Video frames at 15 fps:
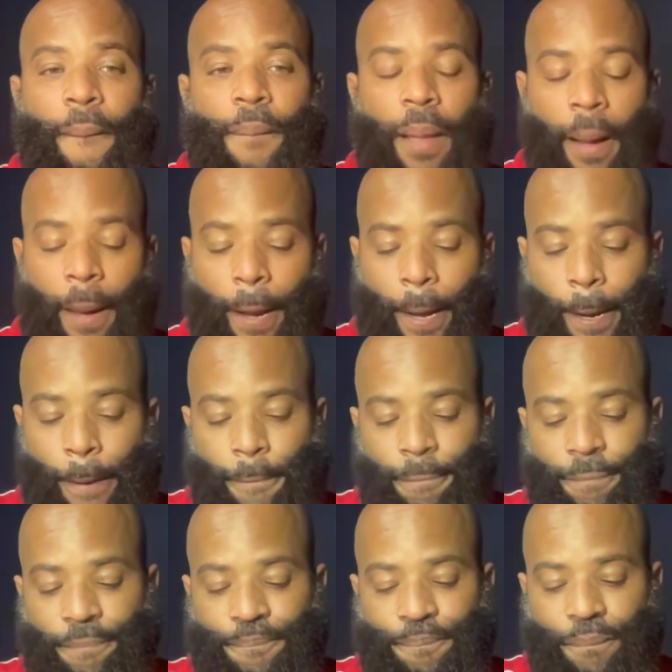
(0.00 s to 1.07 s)

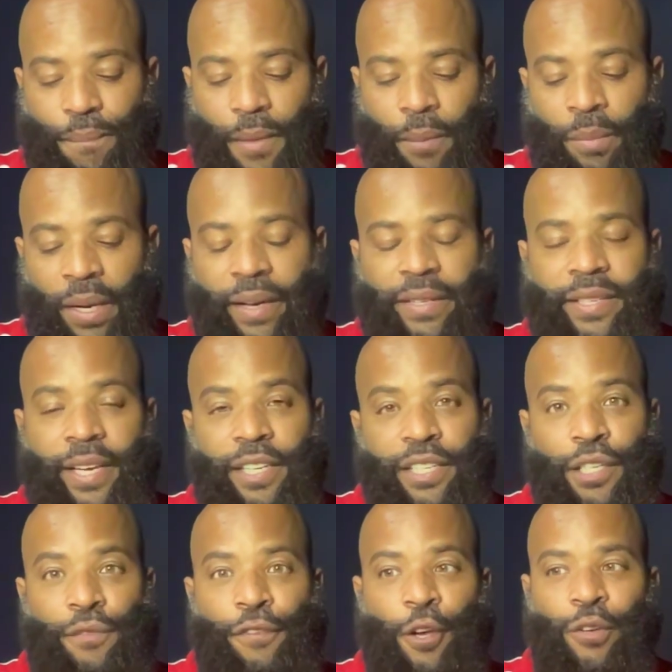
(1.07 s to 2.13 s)
But Katina
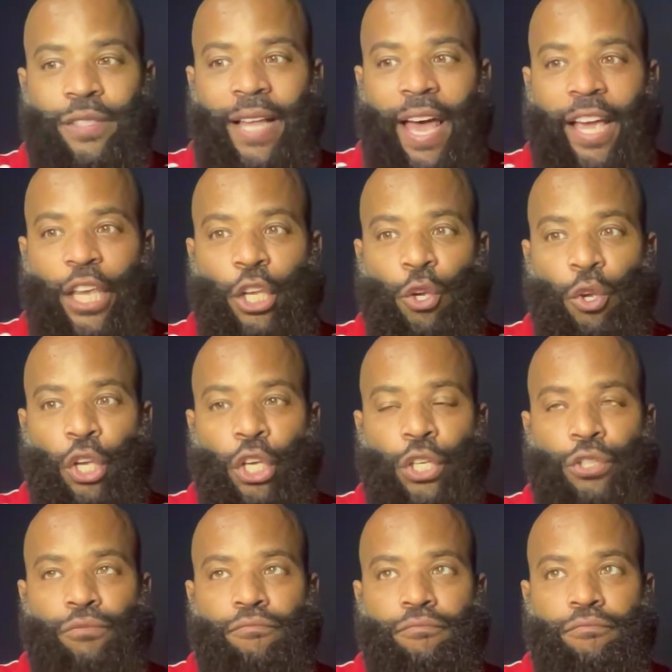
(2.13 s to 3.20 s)
just feels like you could